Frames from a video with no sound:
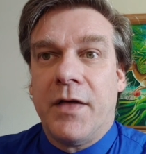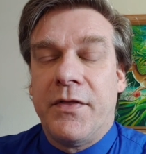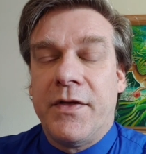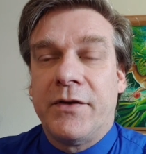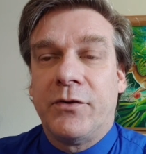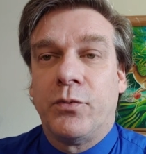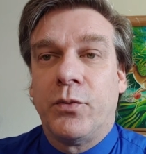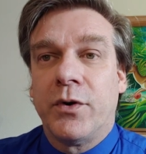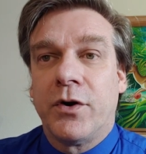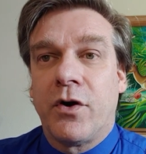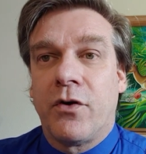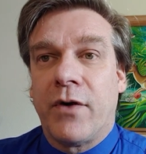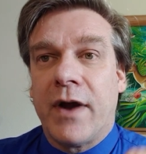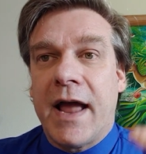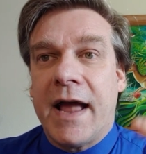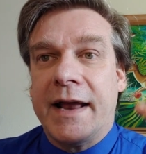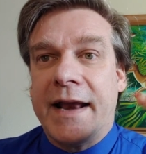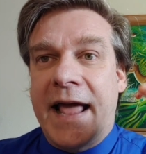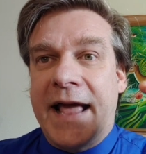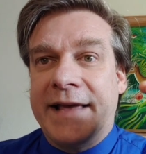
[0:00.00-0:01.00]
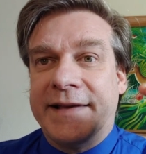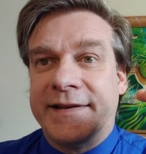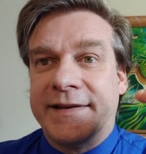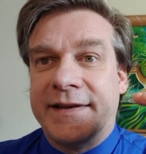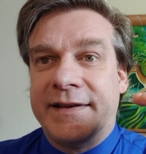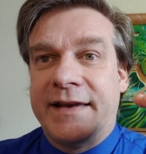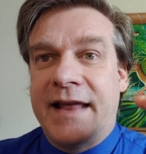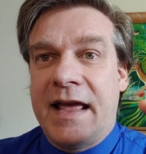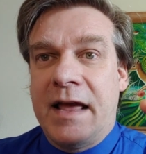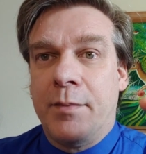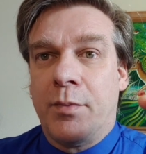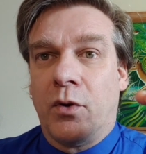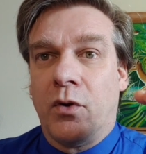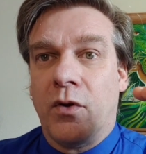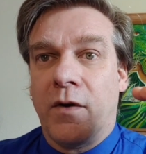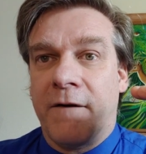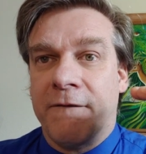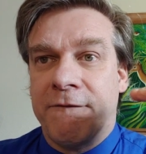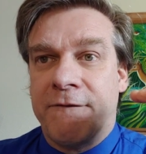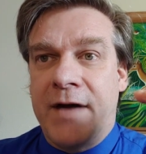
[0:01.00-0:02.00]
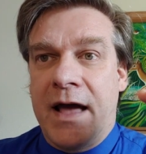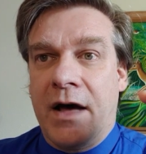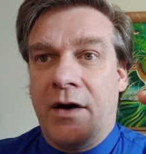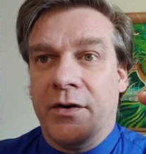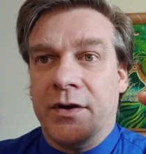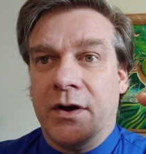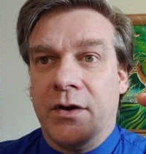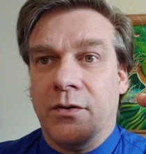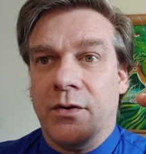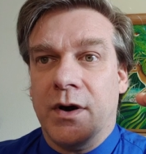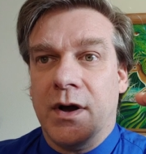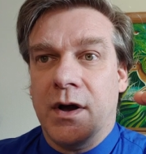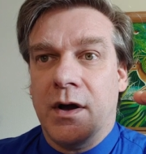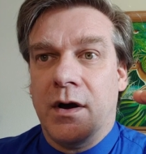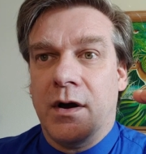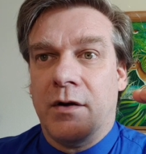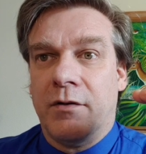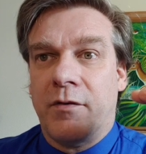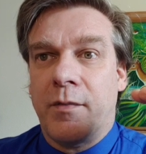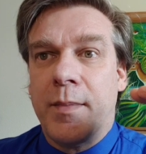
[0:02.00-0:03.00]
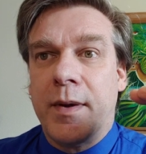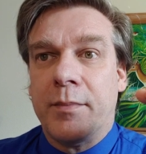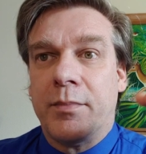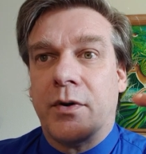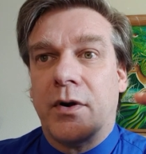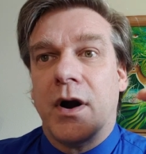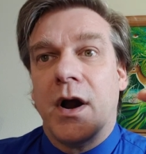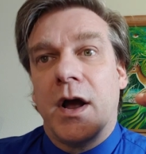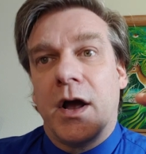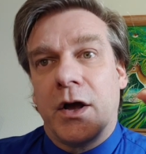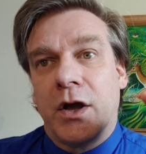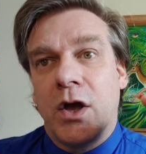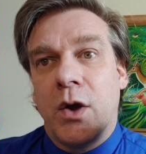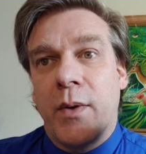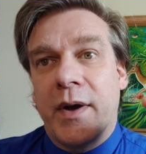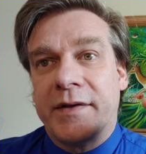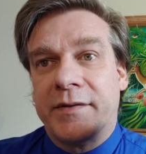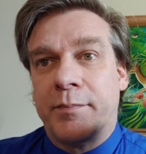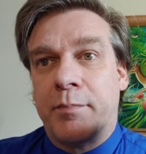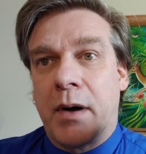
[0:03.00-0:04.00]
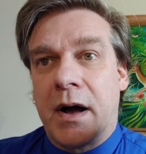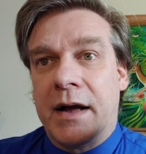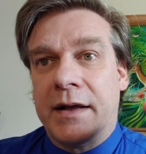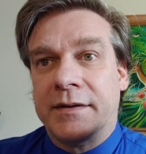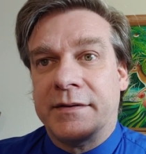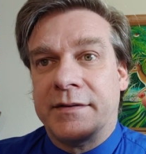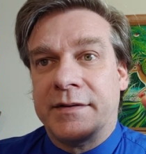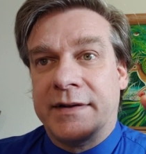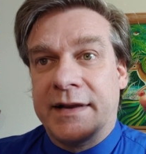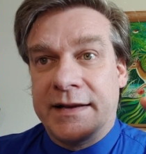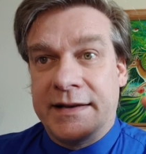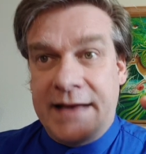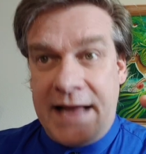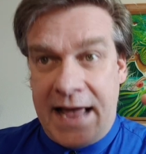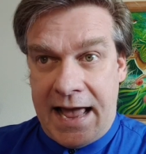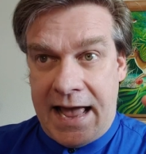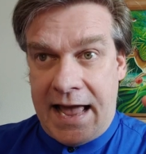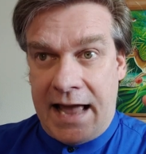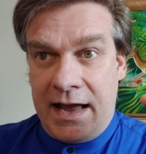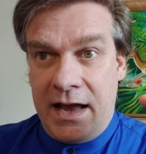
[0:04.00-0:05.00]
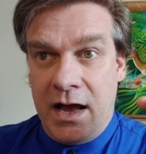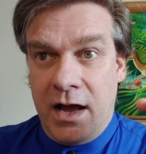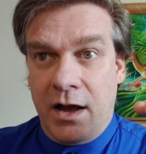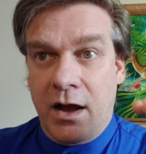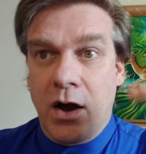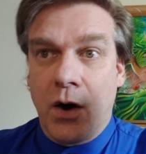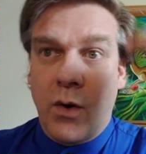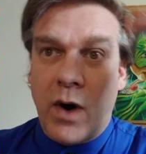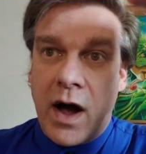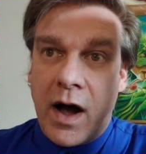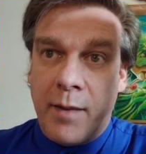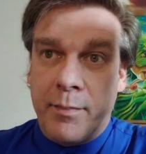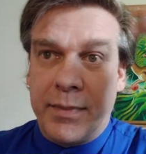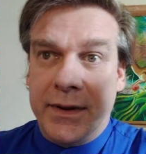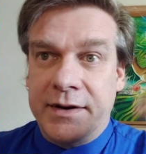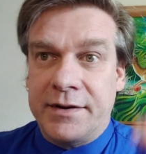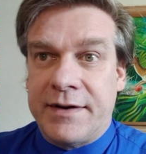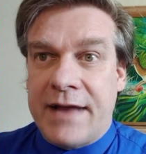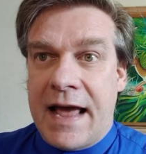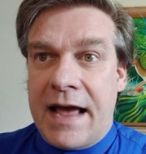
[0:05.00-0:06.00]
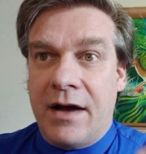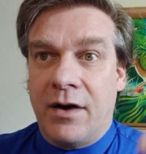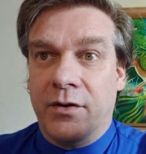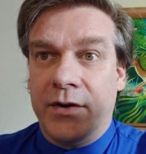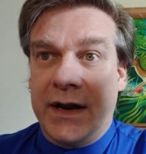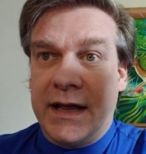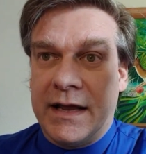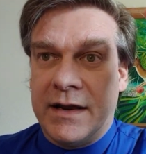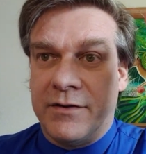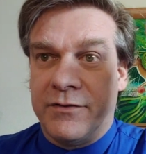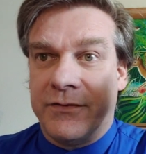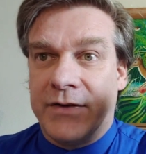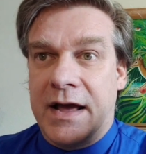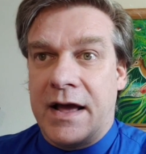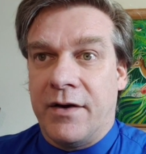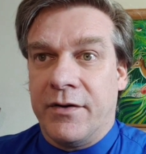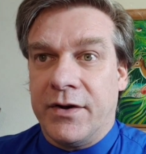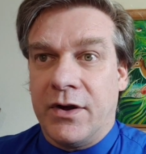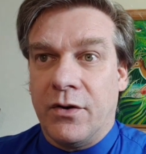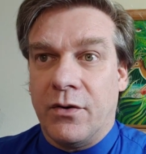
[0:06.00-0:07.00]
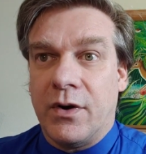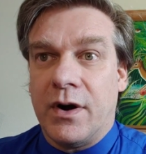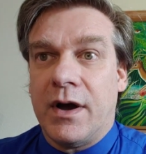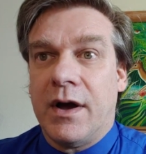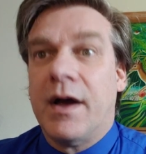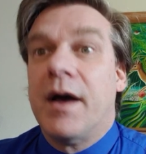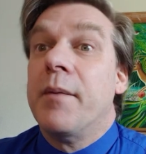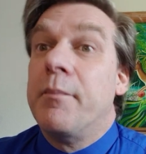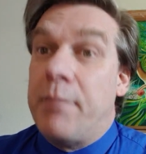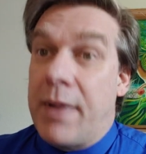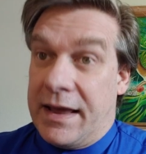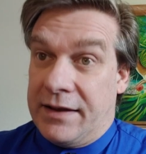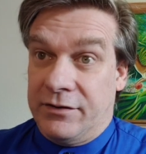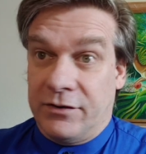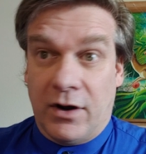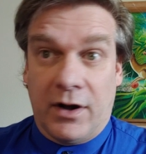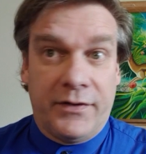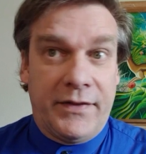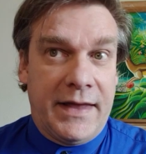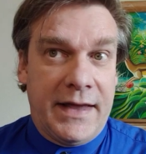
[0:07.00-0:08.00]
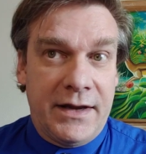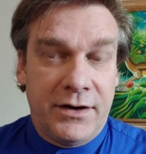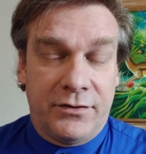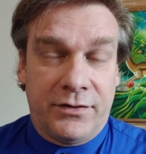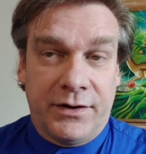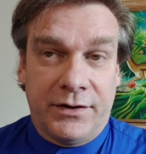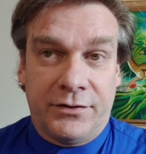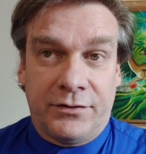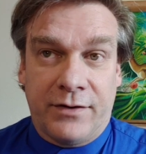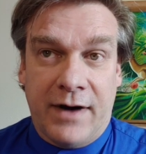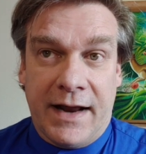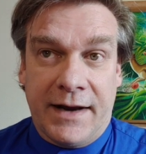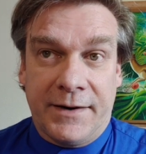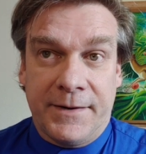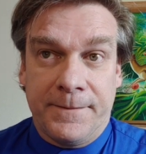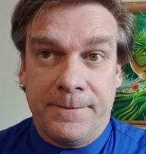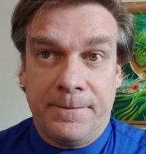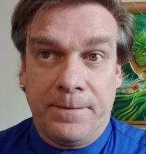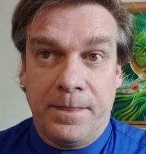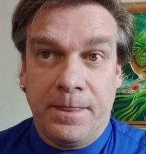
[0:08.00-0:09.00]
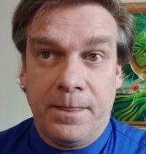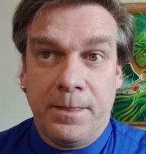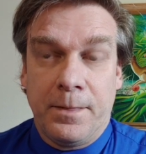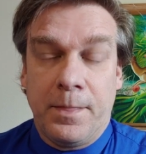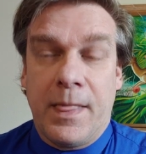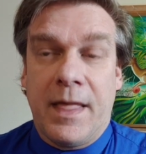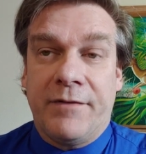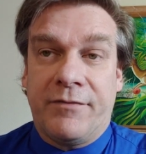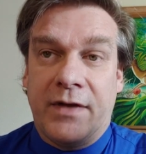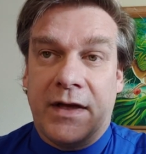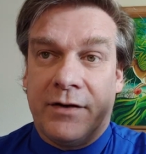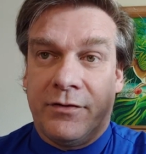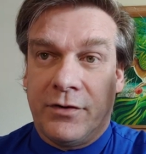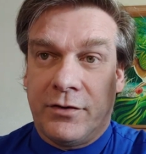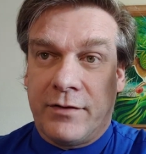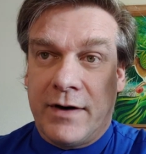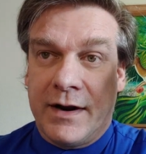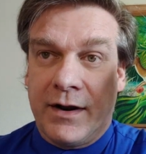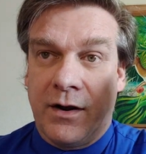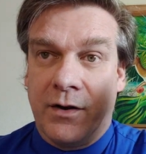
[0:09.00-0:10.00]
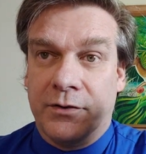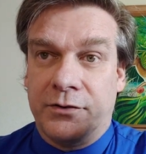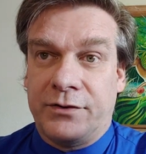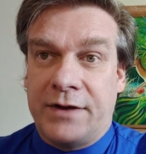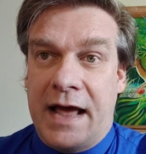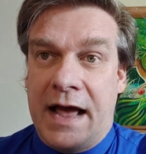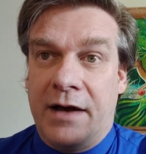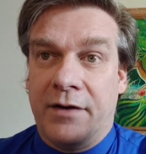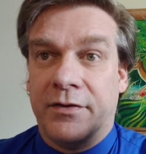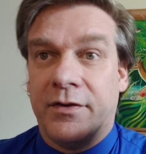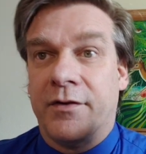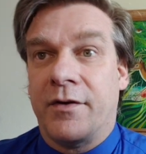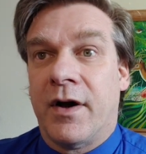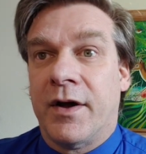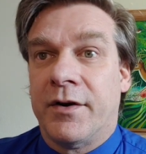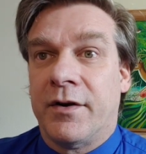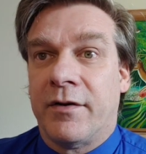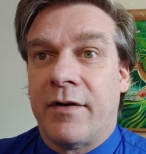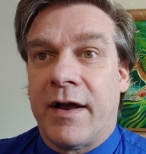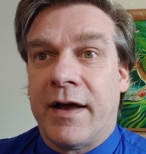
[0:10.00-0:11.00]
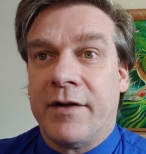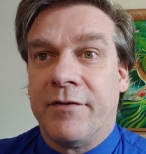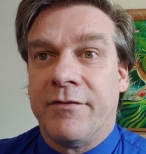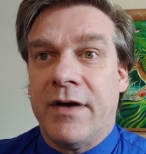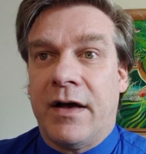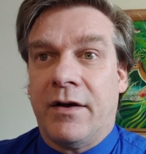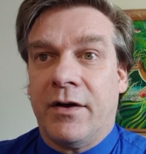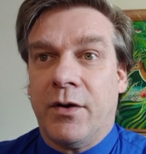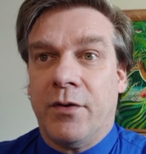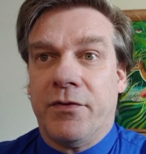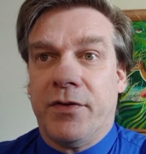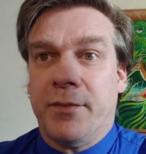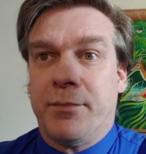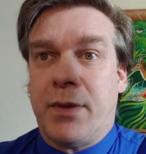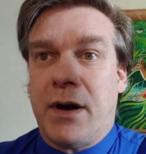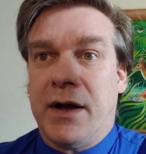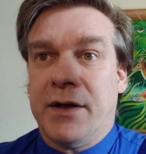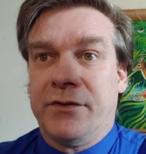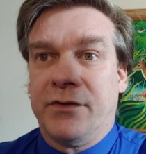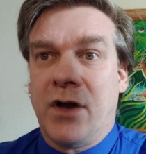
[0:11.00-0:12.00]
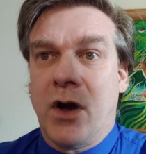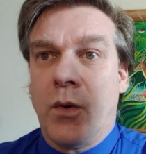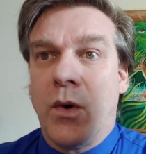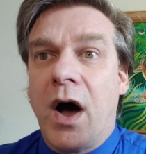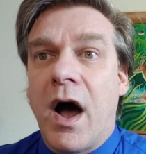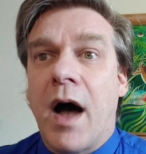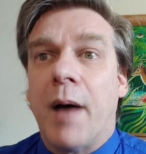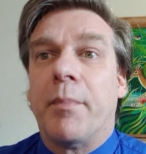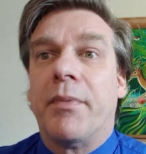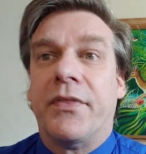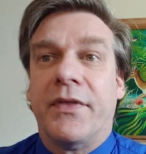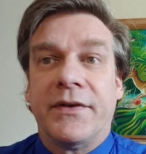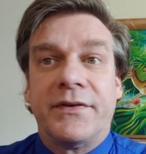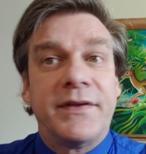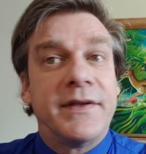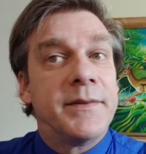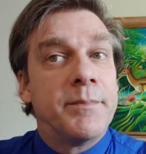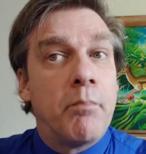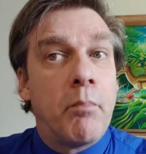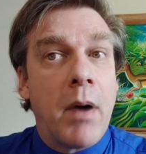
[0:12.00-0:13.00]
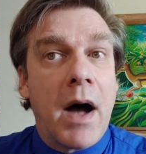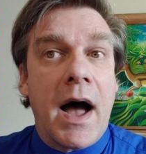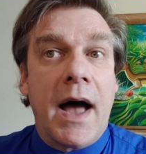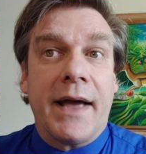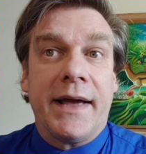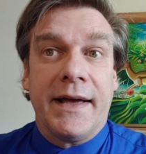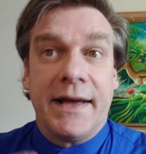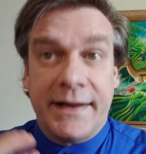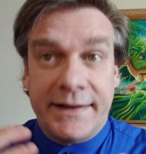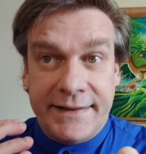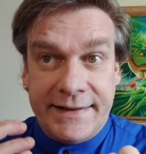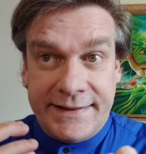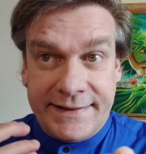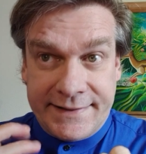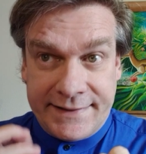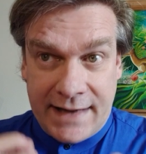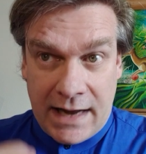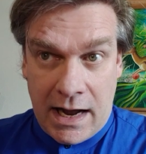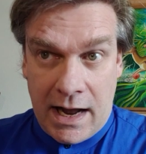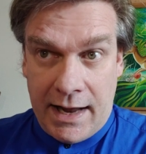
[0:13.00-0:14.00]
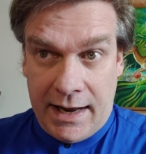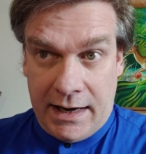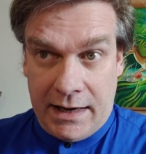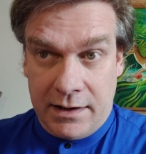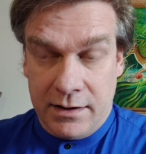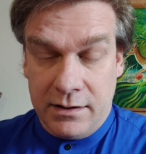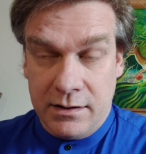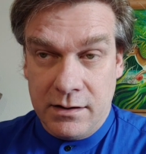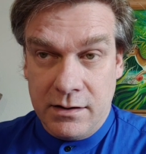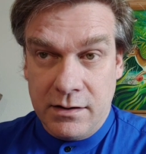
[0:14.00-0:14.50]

This would create a stable value. Remember, US bonds today go up and down in value based on the interest rate. If the interest rate goes down, the underlying value of the bonds go up. This is by design.